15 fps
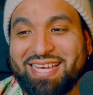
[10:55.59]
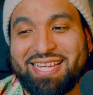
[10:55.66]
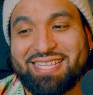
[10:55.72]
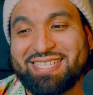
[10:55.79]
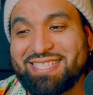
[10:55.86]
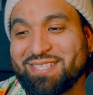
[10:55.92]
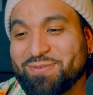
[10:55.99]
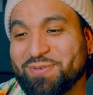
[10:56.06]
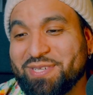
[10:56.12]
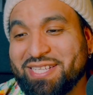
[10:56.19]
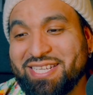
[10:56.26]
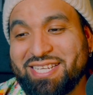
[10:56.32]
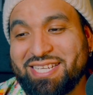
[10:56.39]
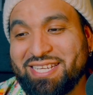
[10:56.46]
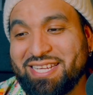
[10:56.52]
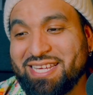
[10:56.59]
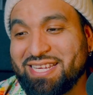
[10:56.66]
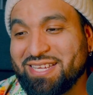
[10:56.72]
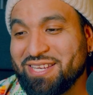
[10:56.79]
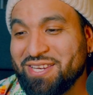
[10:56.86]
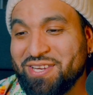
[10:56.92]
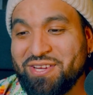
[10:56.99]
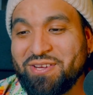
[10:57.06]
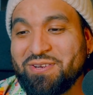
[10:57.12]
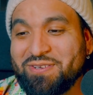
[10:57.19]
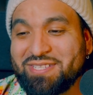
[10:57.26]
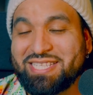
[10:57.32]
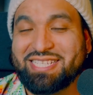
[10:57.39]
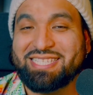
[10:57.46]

This is really good news.